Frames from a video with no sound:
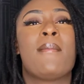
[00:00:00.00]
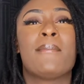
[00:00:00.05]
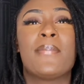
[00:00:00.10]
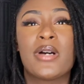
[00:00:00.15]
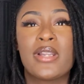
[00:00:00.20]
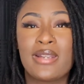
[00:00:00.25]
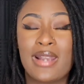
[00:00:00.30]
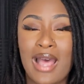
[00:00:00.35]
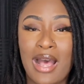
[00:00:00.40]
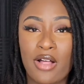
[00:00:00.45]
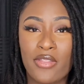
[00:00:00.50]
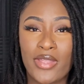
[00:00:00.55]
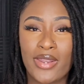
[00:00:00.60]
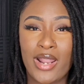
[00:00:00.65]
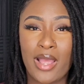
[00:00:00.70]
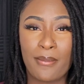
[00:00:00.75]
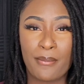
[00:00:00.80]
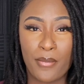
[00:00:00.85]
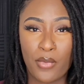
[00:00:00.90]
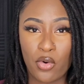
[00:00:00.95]
But now that
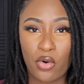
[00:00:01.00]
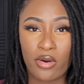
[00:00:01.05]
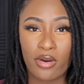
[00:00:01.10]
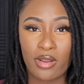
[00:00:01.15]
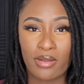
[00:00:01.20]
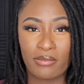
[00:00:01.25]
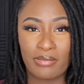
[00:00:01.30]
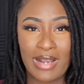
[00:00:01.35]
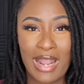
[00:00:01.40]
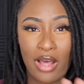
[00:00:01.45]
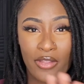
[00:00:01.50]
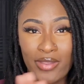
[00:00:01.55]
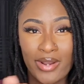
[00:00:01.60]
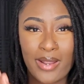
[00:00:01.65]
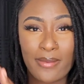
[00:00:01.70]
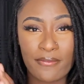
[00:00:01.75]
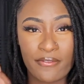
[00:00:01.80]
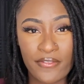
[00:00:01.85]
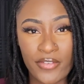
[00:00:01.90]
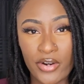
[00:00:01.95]

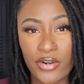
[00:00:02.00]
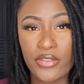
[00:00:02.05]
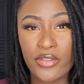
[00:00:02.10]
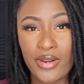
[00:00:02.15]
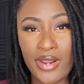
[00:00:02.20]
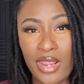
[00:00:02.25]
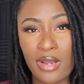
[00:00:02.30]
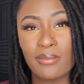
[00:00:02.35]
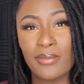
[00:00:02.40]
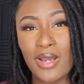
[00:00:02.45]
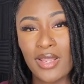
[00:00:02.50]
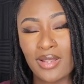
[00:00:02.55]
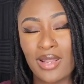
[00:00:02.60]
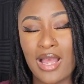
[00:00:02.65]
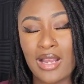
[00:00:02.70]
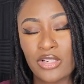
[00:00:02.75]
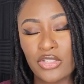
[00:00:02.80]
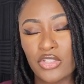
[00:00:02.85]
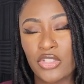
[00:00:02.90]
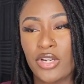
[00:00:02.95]
I'm further in my
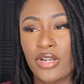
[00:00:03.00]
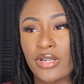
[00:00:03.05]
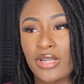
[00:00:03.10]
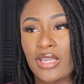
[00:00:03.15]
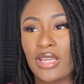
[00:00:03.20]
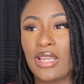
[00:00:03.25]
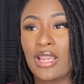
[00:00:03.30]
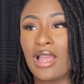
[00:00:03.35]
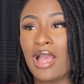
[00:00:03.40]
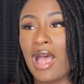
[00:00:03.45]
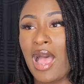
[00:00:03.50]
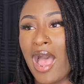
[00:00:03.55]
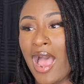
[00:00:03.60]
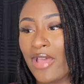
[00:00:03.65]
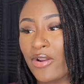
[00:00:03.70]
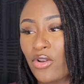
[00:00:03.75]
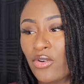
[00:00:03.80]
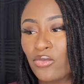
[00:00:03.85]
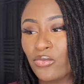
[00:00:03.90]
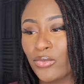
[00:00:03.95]
lock journey,
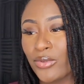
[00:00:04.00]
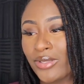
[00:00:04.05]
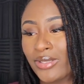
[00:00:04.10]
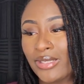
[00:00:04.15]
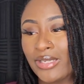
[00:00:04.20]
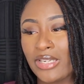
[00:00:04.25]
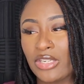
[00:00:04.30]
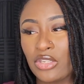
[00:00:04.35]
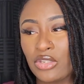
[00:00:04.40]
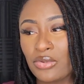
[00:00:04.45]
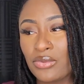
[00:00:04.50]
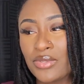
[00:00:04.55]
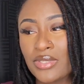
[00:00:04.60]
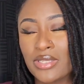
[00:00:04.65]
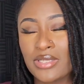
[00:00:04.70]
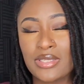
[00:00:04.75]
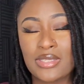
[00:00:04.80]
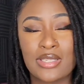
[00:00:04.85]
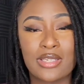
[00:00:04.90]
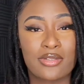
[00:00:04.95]
I don't really use
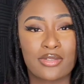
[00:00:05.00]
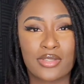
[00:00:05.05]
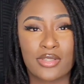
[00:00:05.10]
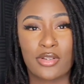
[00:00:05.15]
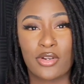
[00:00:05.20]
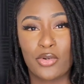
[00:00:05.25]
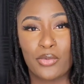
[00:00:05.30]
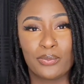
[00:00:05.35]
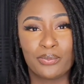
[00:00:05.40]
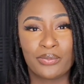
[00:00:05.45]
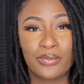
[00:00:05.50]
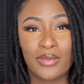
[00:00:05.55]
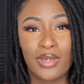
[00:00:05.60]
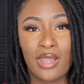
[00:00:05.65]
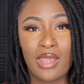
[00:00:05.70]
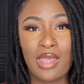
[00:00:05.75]
Casile Soap.